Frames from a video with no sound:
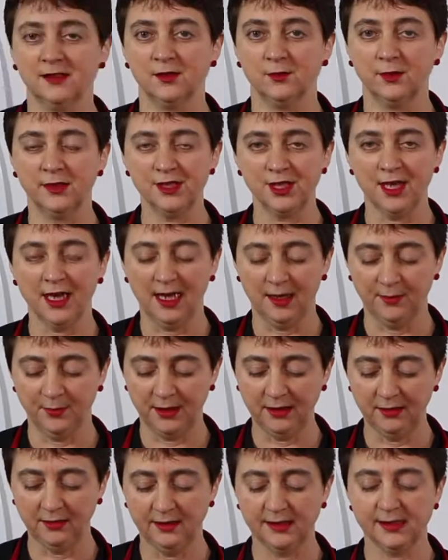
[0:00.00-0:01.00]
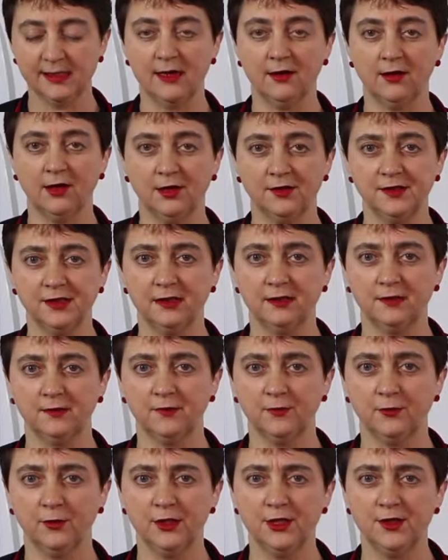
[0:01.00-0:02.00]
So once you're happy, this now goes in the
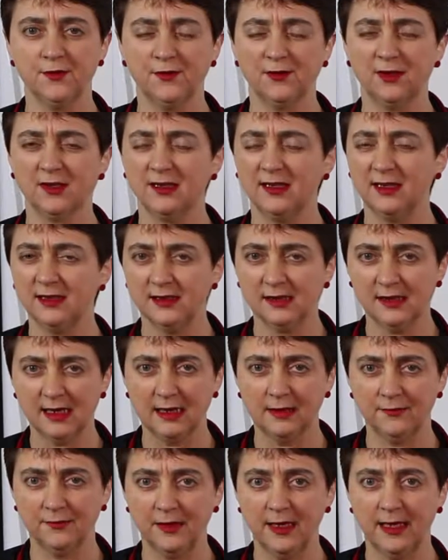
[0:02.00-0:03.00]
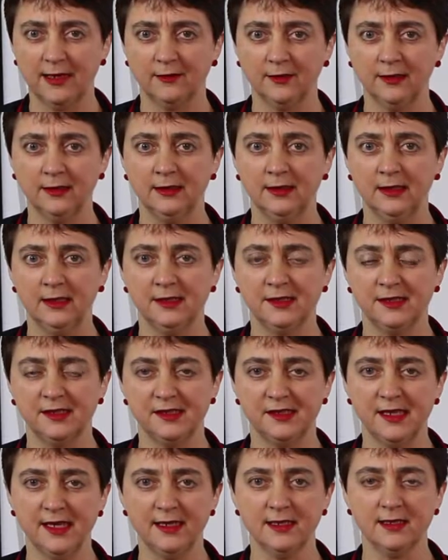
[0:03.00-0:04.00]
fridge for at least half an hour to
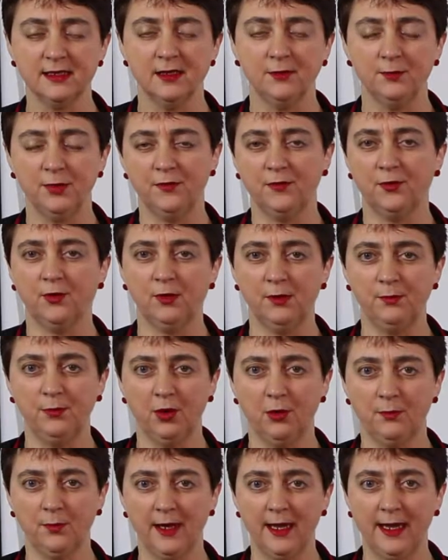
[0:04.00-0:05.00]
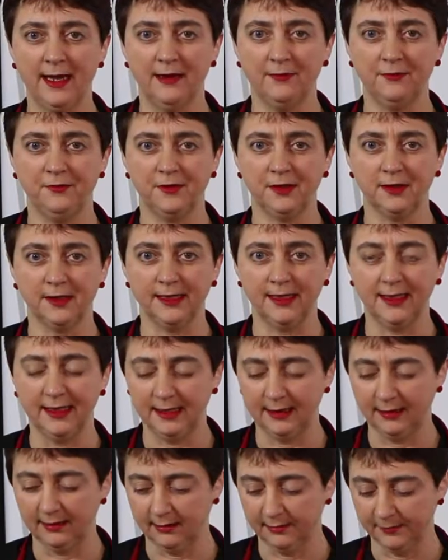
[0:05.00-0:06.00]
set before we pop our filling
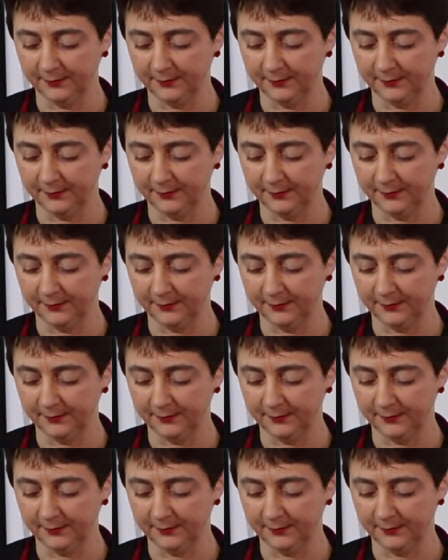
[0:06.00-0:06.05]
in.